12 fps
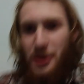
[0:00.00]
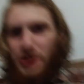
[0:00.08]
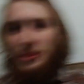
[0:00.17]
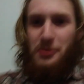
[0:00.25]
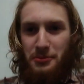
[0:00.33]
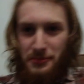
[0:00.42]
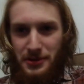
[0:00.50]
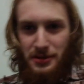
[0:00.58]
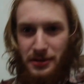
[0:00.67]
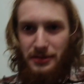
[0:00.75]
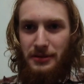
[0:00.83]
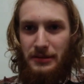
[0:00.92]

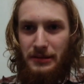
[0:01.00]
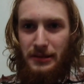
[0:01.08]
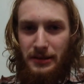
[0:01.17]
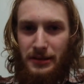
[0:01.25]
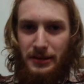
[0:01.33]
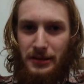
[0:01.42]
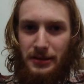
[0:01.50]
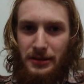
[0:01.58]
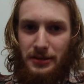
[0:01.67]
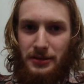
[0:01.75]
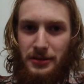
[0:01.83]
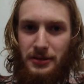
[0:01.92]
homes.
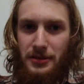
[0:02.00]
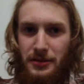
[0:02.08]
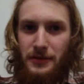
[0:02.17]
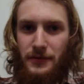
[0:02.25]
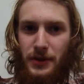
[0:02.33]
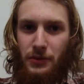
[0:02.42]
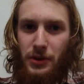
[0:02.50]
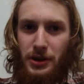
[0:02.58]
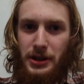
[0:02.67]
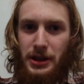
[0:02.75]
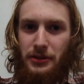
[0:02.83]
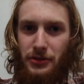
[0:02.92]
If I
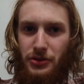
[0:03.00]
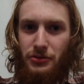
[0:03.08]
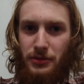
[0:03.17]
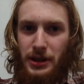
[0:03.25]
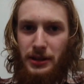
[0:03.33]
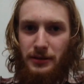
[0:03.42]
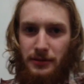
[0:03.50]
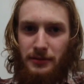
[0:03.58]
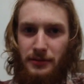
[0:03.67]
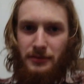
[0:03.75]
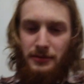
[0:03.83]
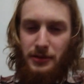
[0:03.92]
walk down a street,
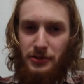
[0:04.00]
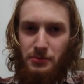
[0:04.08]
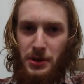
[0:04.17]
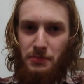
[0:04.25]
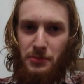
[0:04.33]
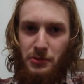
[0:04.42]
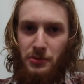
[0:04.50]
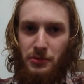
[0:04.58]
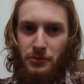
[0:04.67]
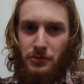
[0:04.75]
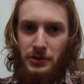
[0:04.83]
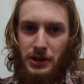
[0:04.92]
there's people
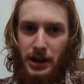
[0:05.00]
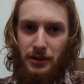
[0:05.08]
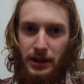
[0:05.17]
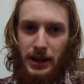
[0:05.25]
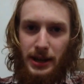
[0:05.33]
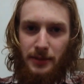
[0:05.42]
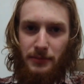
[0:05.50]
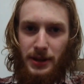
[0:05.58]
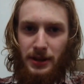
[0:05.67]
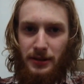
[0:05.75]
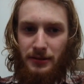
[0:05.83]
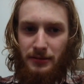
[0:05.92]
staring at
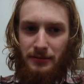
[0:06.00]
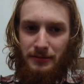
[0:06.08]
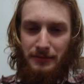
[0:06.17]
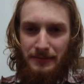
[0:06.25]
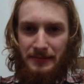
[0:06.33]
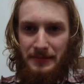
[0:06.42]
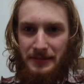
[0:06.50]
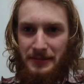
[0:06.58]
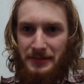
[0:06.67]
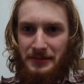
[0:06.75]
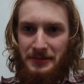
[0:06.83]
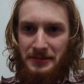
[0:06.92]
me.
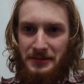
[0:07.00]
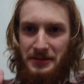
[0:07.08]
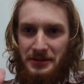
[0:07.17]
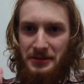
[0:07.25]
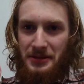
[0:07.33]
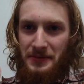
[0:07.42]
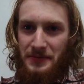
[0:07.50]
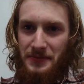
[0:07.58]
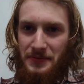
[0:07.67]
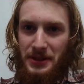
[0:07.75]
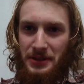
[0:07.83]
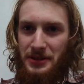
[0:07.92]
It's not
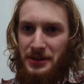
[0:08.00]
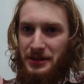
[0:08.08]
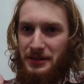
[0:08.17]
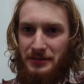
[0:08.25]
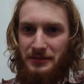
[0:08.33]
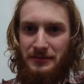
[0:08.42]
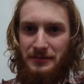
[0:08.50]
very